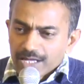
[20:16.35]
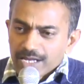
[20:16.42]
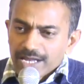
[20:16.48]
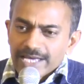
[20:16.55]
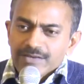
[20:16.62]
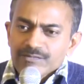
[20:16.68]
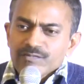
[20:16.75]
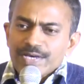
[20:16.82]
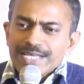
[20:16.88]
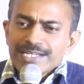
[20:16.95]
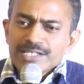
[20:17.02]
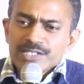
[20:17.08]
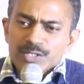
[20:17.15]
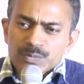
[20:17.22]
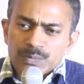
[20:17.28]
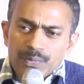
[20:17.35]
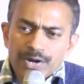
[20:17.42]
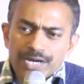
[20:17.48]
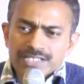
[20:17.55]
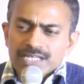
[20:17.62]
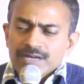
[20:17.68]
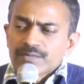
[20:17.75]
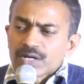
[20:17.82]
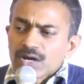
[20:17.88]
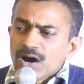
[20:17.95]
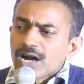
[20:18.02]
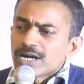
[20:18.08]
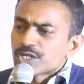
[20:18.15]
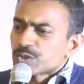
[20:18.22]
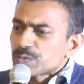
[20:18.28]
Like when Spirit of
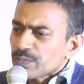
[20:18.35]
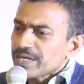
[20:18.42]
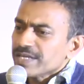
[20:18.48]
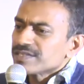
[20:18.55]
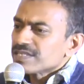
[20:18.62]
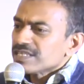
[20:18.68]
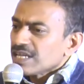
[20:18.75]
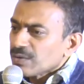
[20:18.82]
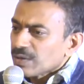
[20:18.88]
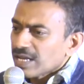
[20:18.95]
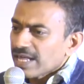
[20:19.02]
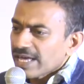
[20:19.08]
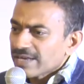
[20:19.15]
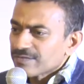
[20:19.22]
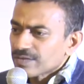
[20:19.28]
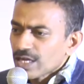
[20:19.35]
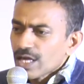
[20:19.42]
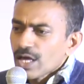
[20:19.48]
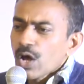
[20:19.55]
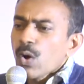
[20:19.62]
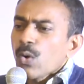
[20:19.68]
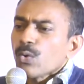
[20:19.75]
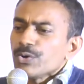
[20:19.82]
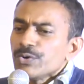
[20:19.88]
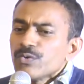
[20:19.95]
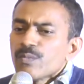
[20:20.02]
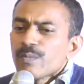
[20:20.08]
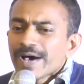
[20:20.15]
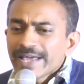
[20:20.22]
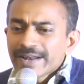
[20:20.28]
God speaks in our life, What
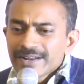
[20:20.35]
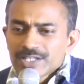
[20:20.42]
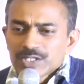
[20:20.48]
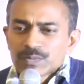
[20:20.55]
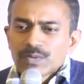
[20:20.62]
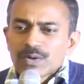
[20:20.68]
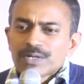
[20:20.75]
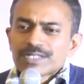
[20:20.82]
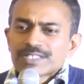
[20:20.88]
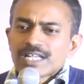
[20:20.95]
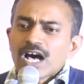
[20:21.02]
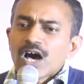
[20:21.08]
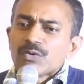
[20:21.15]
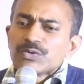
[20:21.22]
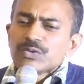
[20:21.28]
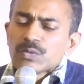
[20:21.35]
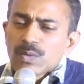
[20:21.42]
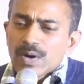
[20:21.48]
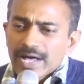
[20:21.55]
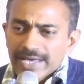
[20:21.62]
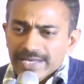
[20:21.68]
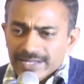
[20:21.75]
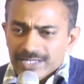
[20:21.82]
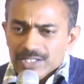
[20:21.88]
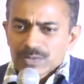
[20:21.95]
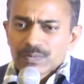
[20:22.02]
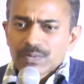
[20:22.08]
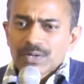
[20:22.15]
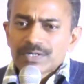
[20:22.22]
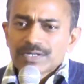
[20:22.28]
do my response? How do I
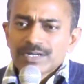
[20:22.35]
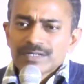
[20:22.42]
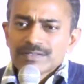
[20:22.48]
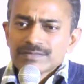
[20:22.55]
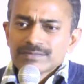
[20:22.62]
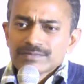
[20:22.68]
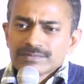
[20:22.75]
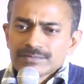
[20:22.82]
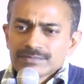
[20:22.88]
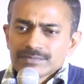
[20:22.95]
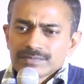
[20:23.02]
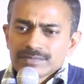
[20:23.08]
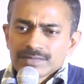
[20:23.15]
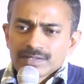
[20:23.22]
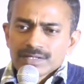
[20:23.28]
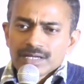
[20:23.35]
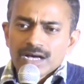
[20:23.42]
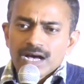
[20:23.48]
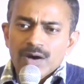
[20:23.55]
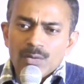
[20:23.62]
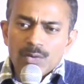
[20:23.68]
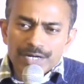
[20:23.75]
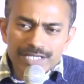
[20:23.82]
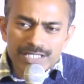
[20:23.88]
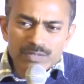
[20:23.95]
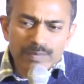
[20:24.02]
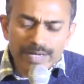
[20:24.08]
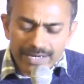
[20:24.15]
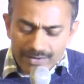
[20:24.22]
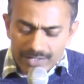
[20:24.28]
respond? What
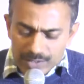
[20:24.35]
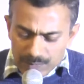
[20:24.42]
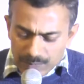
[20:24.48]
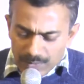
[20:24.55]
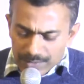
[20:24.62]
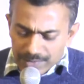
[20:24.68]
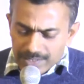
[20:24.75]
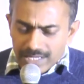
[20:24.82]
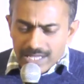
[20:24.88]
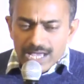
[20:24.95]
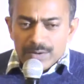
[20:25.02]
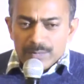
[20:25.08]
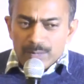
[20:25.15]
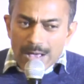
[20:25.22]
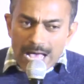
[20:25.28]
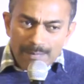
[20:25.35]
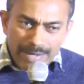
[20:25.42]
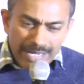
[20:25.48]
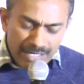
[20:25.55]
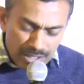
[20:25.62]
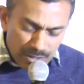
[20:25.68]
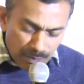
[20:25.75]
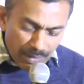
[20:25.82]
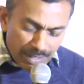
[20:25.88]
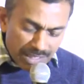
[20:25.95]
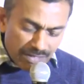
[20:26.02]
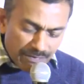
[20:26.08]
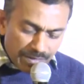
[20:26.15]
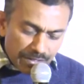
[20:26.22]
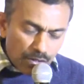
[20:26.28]
is my response? Am I
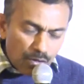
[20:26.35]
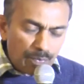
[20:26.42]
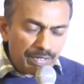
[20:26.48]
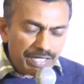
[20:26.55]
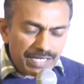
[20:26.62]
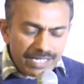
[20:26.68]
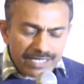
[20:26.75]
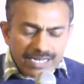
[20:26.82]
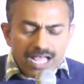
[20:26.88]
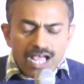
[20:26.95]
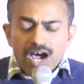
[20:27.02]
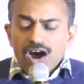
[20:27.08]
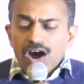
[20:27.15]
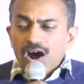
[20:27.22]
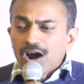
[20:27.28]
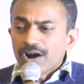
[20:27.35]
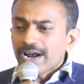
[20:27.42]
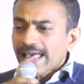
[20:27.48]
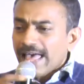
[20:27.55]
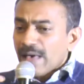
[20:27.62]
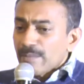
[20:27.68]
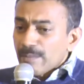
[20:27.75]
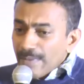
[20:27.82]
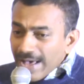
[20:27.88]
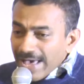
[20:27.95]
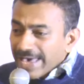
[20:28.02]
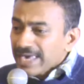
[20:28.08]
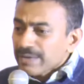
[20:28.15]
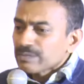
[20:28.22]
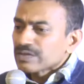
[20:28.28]
responding with obedience, or am
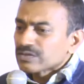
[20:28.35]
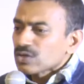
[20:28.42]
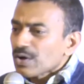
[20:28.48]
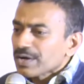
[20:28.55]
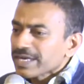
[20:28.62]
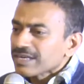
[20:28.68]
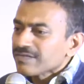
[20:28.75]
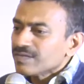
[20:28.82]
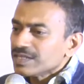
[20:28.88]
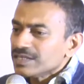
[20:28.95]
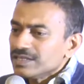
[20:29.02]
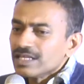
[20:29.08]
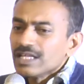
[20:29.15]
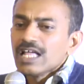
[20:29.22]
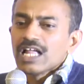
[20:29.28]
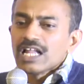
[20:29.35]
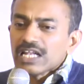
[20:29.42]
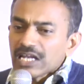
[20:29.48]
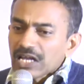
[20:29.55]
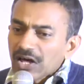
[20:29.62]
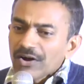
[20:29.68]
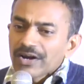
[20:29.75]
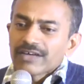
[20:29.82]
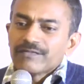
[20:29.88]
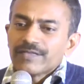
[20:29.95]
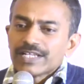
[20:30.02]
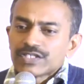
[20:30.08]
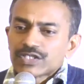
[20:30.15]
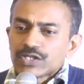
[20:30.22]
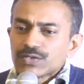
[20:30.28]
I talking with a lot of
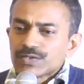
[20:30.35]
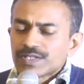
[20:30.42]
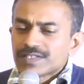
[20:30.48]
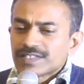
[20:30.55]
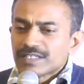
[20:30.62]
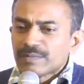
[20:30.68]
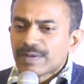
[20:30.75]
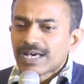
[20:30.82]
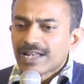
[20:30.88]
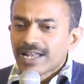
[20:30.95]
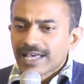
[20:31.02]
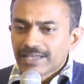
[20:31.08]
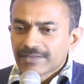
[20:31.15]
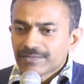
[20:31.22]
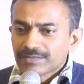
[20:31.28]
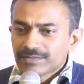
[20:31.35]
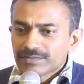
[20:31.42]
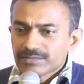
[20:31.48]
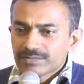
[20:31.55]
excuses in my life?